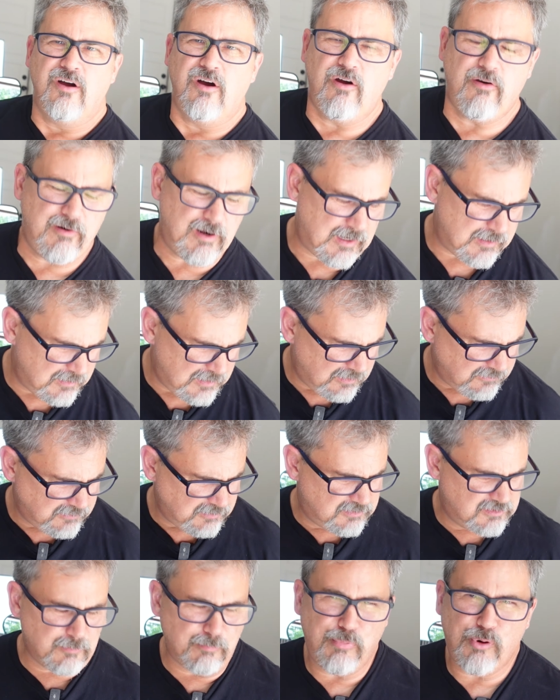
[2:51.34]
All right, now
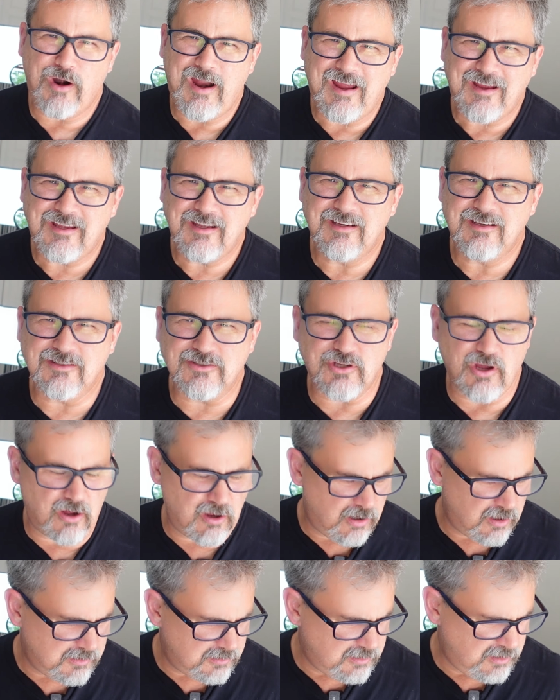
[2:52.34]
that the bracket is
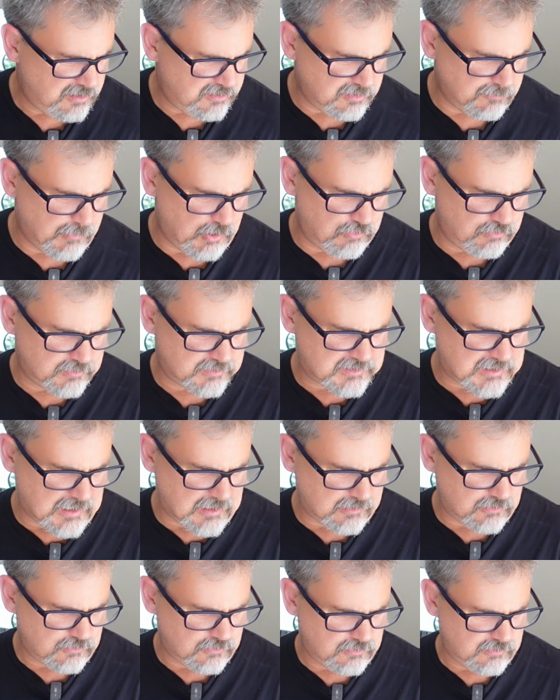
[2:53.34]
on the
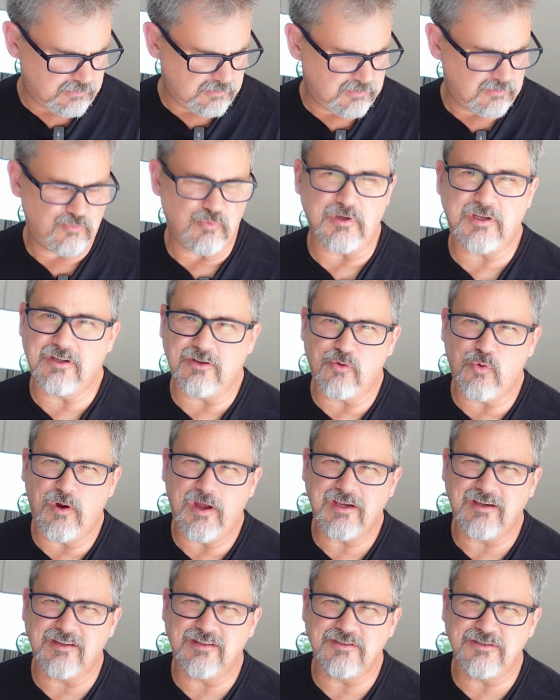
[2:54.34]
motorcycle, we can go
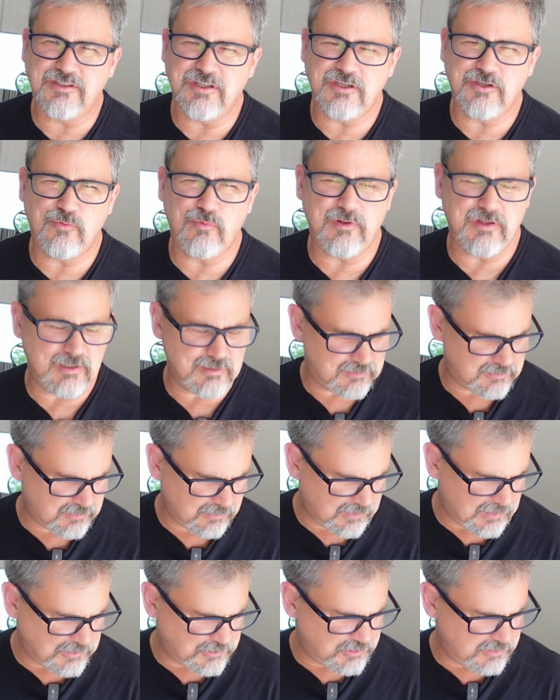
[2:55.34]
ahead and continue with the
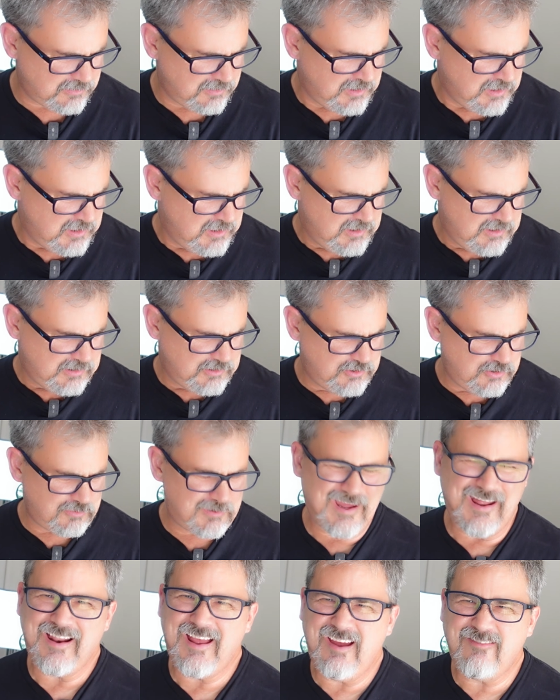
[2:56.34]
installation. You do
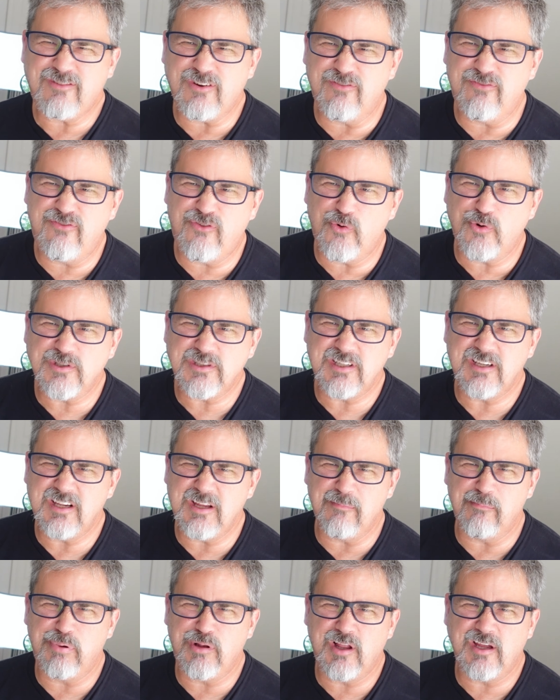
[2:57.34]
kind of have to force it
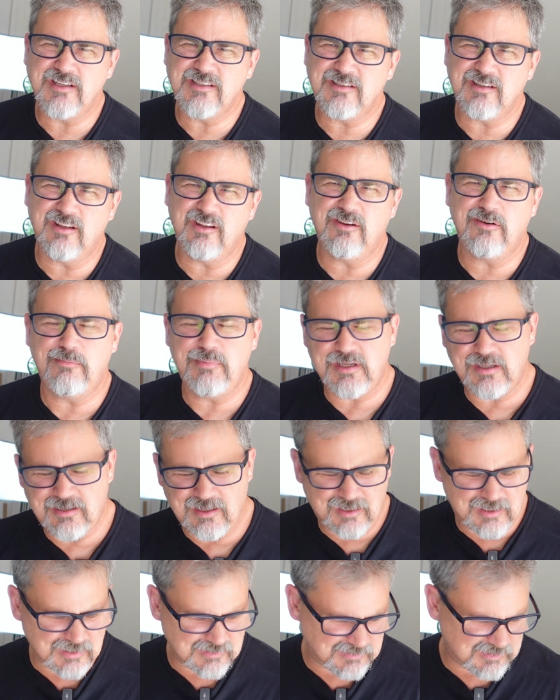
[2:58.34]
in place a little bit,
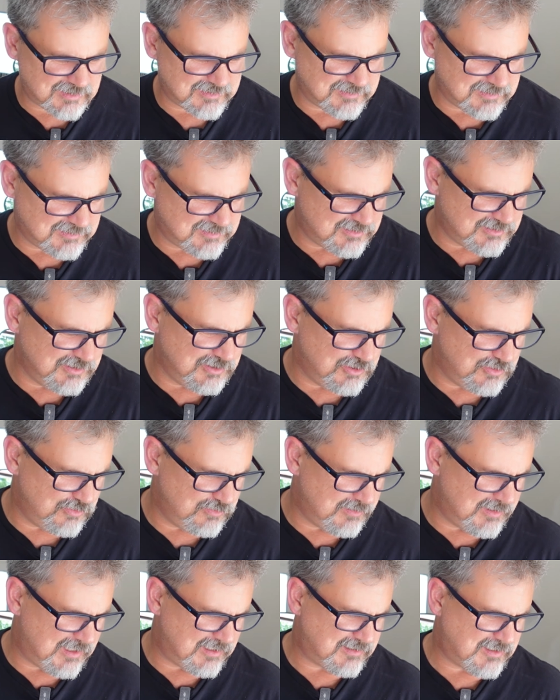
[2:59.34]
I guess because it's
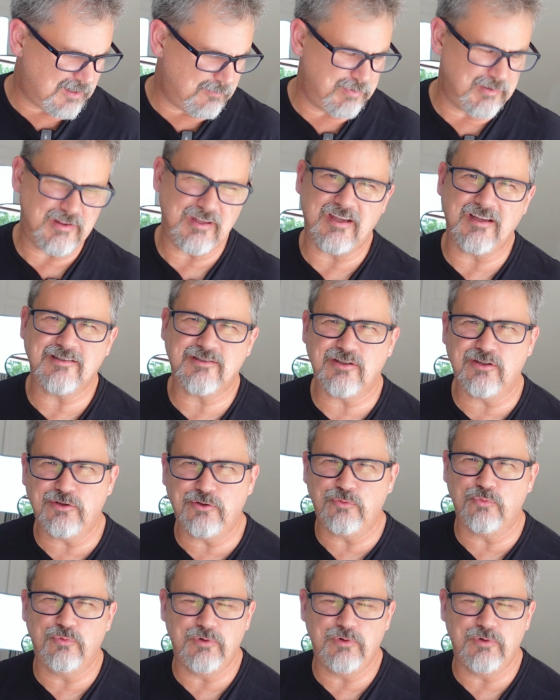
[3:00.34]
new and that type of thing. It's a little